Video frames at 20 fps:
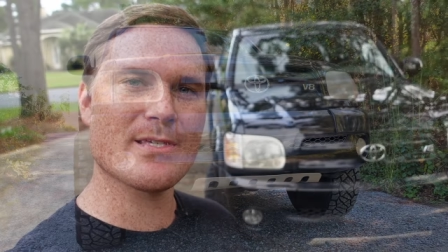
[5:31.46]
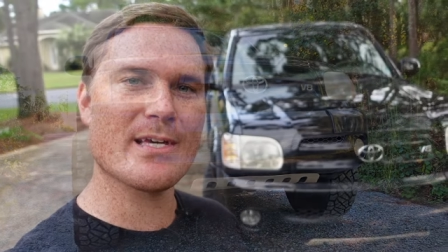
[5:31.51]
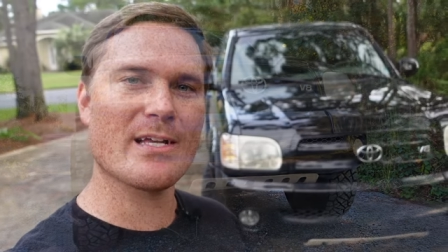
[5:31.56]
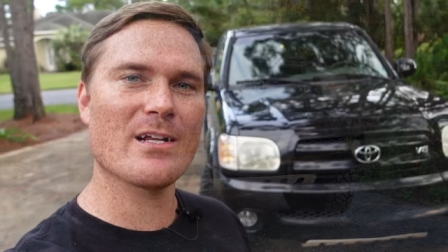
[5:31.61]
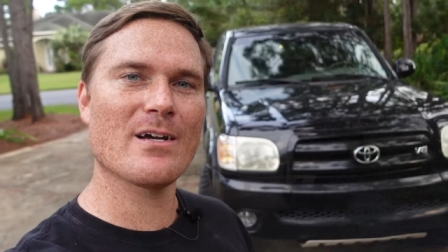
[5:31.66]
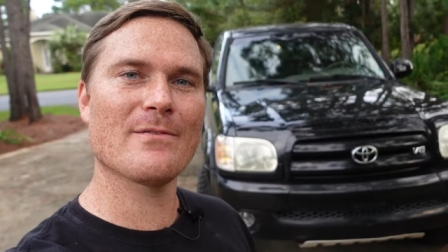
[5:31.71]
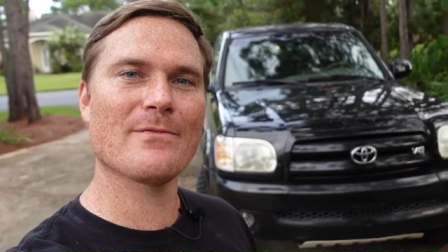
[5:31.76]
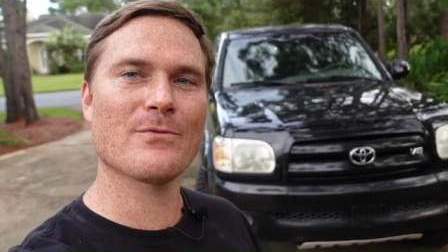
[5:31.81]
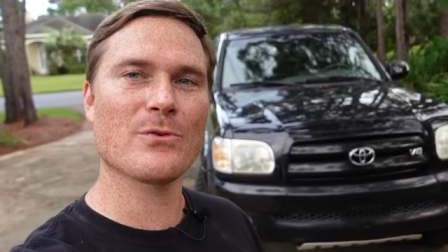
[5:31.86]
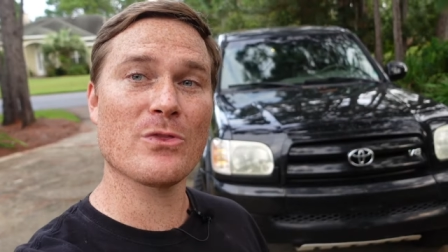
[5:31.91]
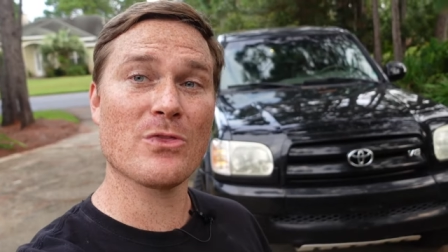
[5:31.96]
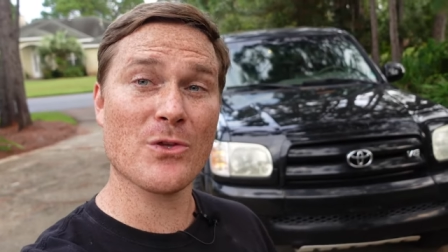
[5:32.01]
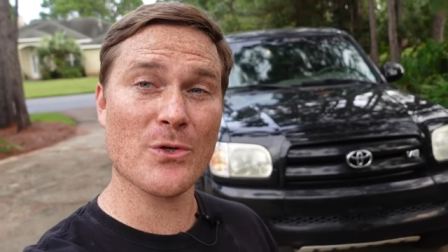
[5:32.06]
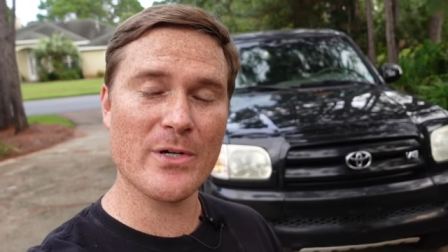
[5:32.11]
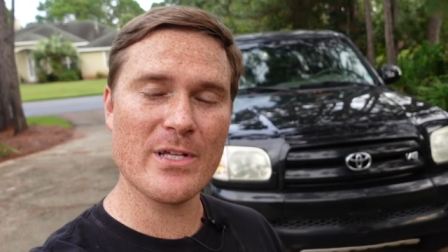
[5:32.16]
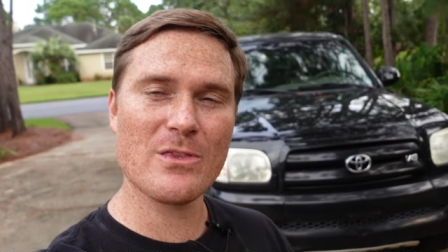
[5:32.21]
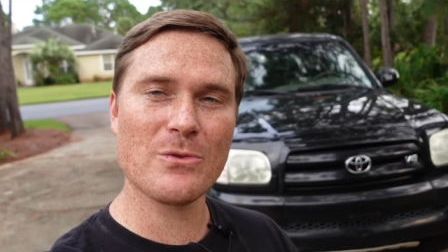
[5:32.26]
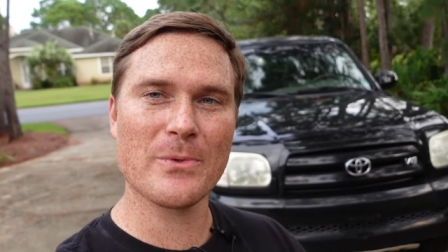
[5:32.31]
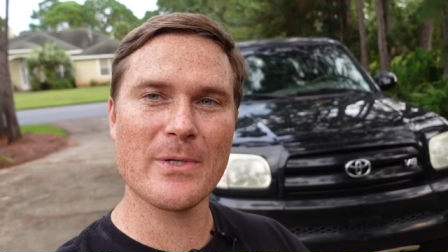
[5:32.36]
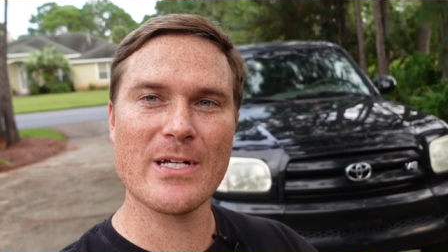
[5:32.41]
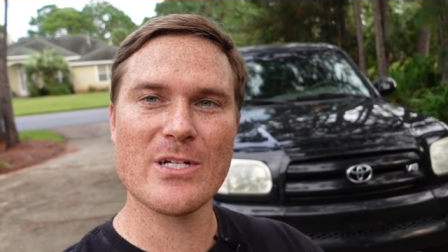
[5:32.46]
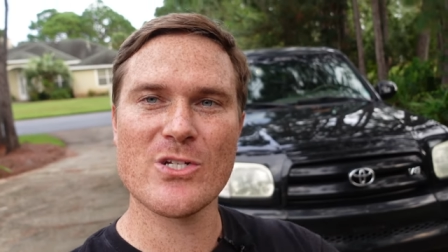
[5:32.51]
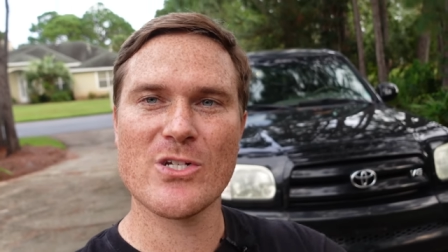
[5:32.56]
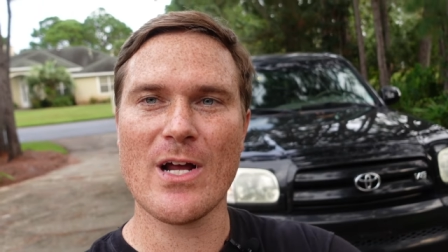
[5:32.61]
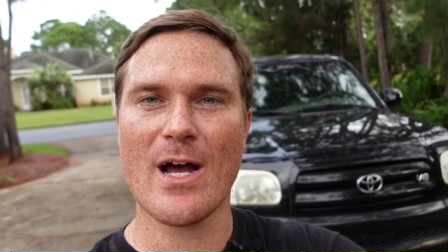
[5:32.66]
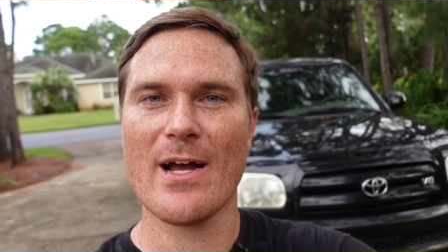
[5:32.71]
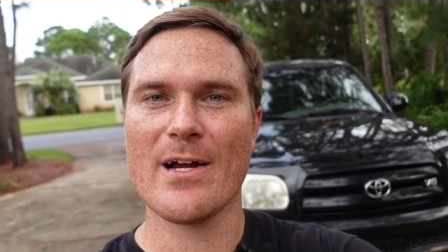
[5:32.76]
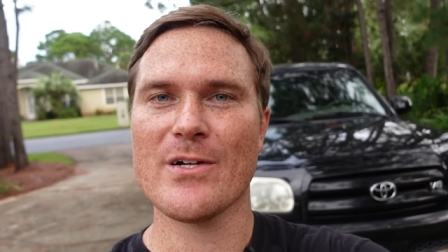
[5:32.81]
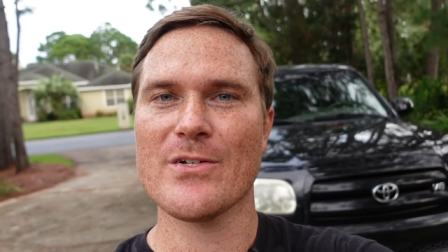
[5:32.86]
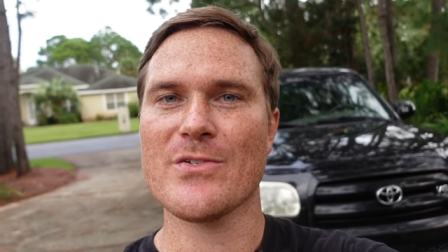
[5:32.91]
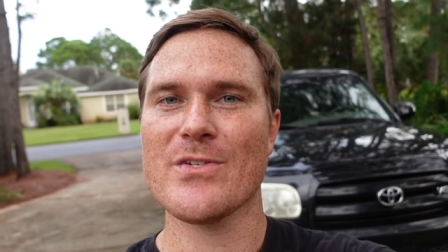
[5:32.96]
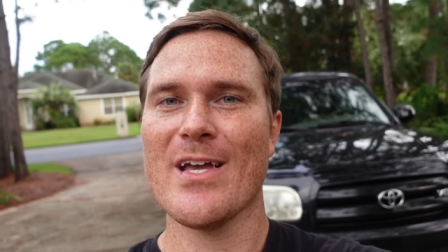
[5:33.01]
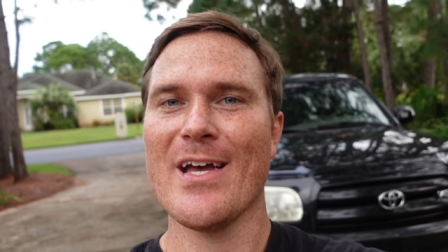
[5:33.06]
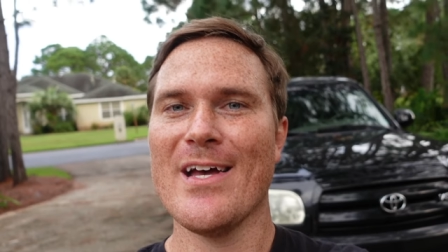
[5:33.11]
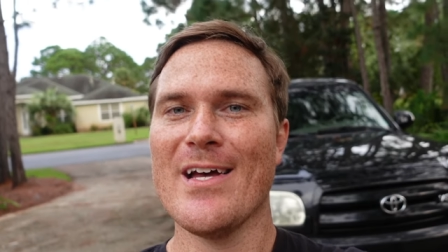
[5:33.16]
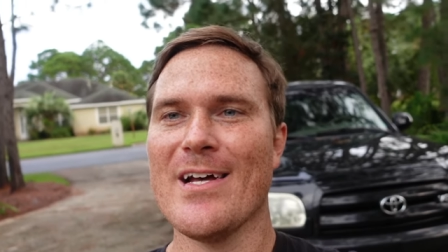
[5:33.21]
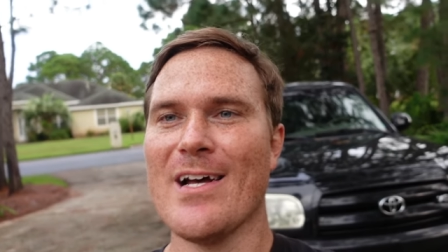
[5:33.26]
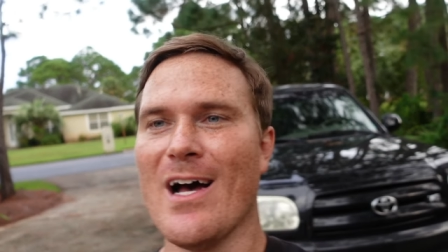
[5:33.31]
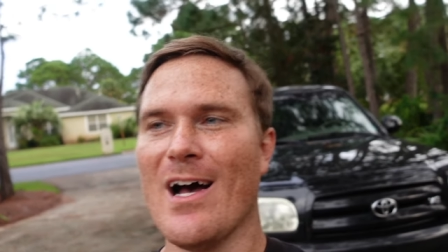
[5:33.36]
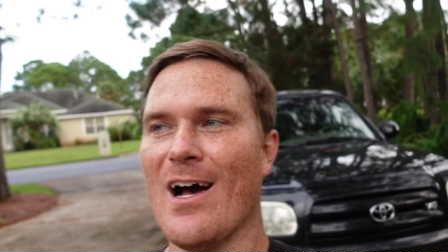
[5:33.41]
setup for thirty-three inch tires,
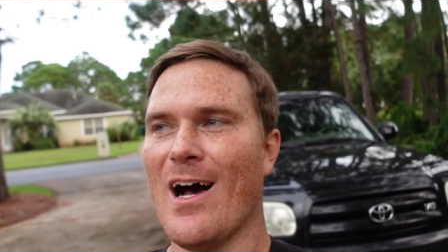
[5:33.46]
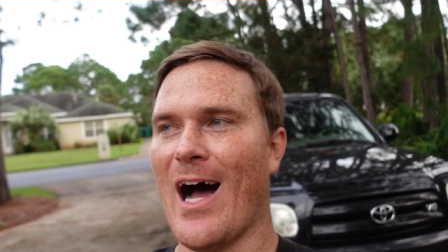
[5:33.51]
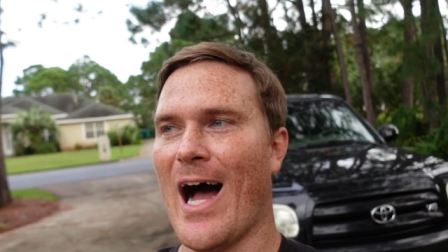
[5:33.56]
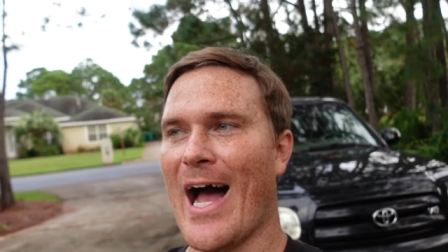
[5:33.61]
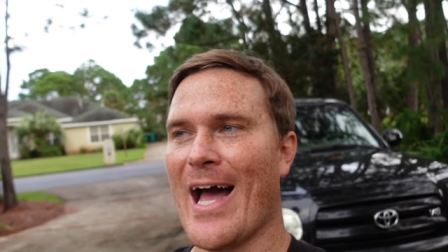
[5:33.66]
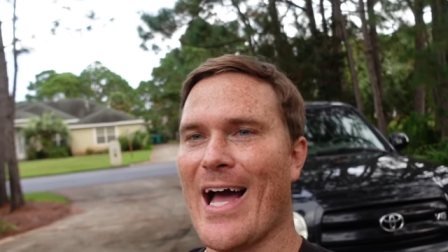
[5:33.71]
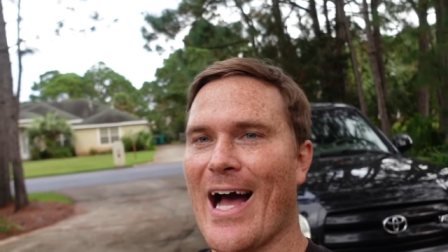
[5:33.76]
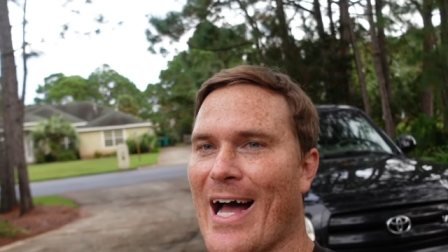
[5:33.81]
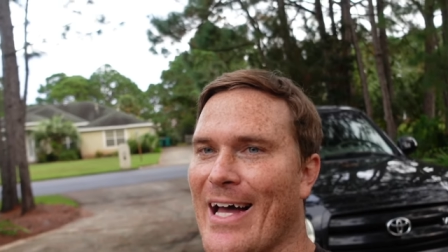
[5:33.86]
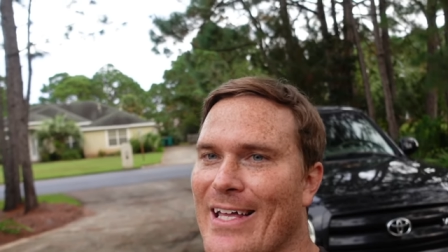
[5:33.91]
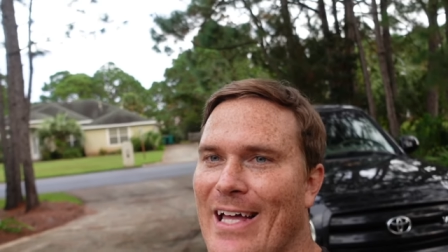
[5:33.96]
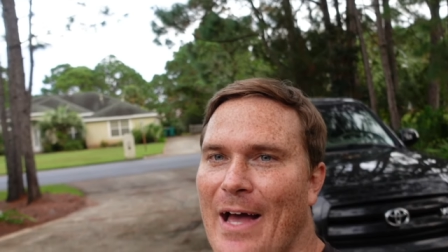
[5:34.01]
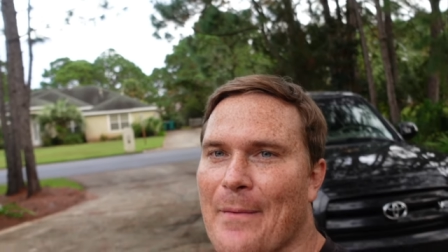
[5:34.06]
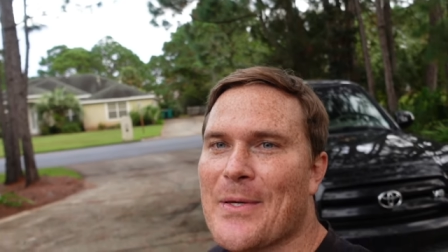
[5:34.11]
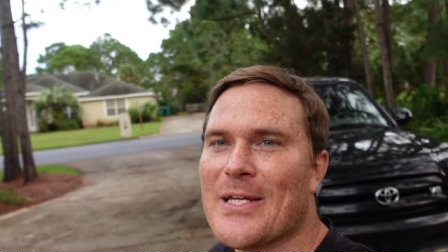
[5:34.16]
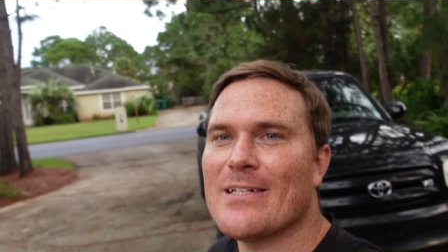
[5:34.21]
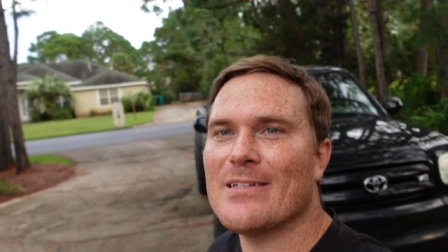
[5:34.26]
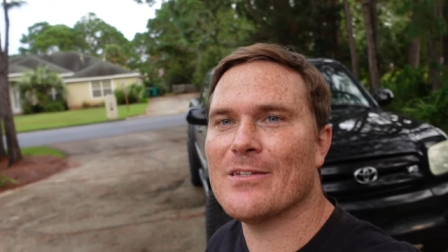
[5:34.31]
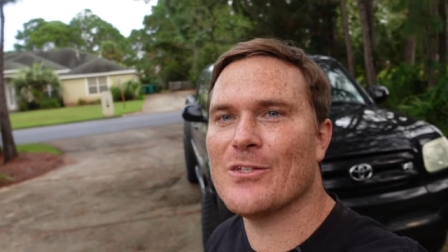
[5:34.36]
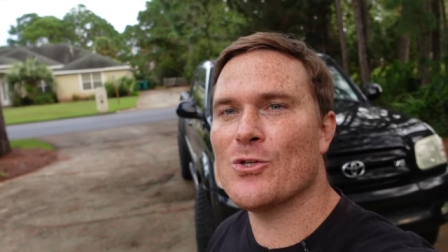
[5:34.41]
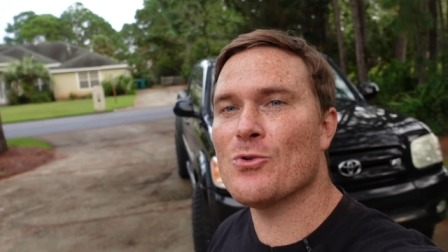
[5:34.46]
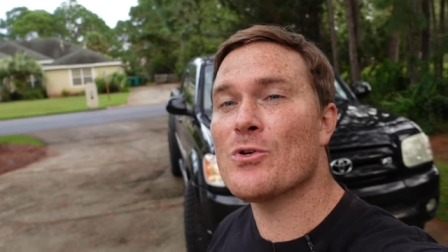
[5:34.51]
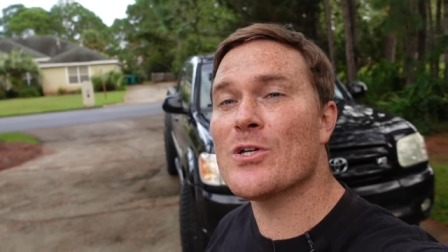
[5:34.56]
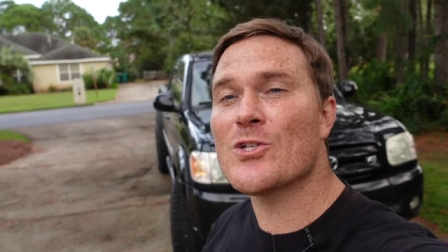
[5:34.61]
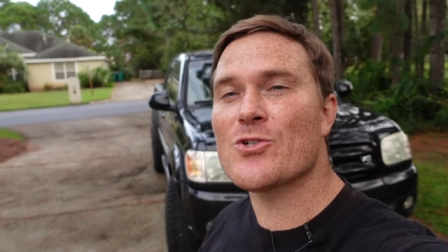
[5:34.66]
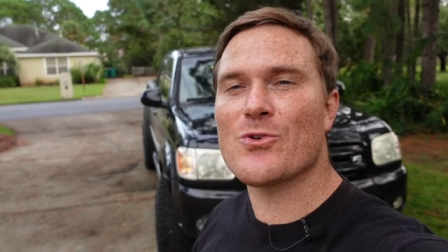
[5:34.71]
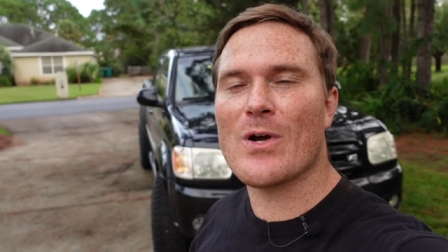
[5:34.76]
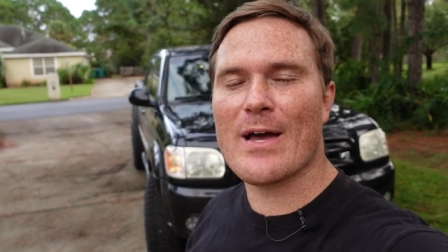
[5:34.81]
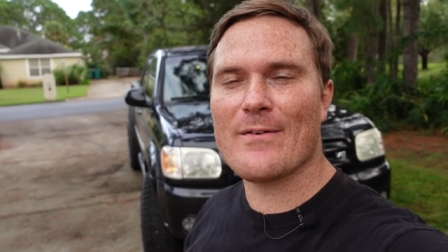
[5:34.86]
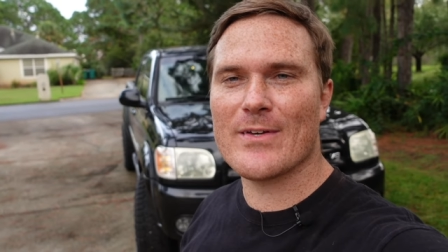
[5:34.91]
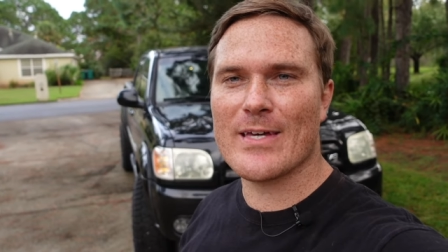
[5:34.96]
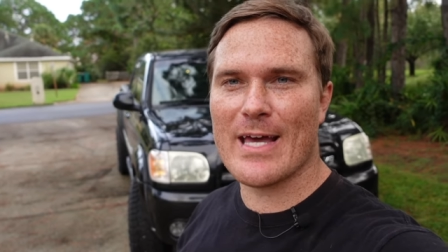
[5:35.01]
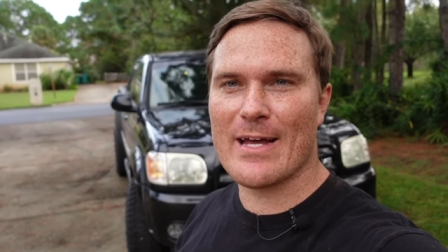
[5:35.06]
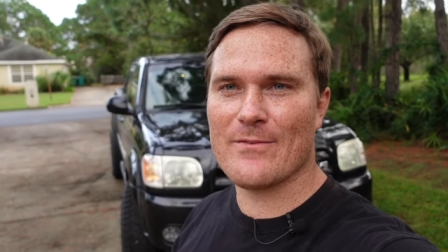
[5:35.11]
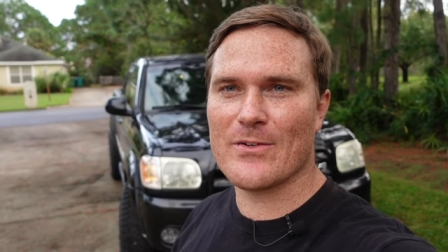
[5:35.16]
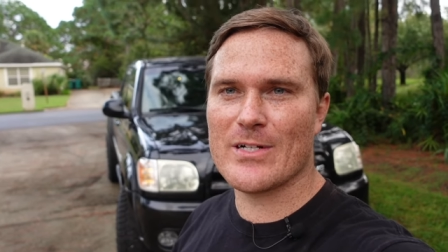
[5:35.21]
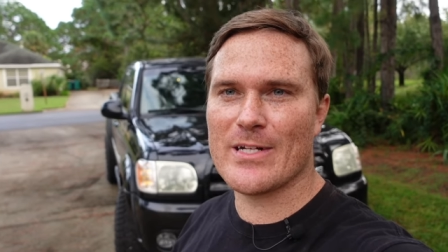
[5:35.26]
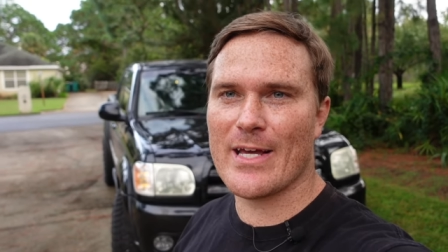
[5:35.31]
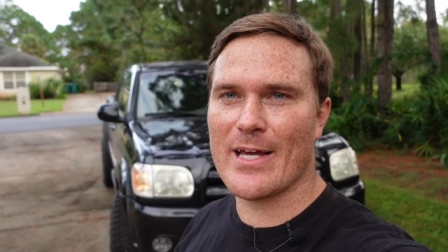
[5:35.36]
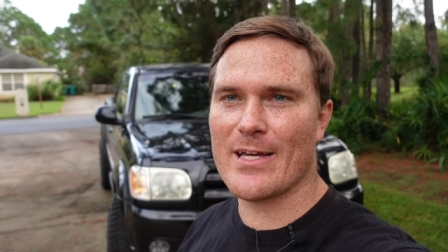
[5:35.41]
I, I, I mean, you can drive it
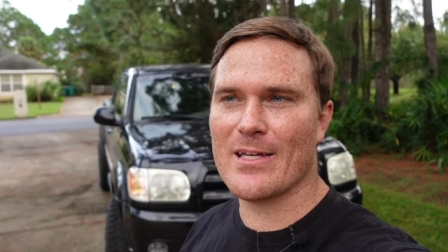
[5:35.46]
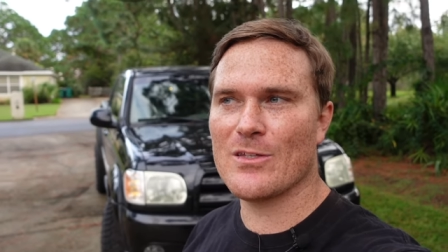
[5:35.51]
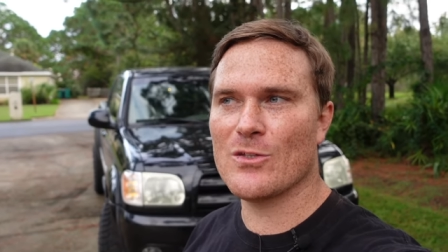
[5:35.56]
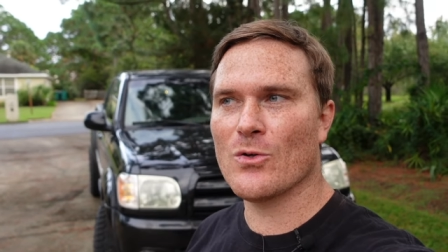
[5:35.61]
every day.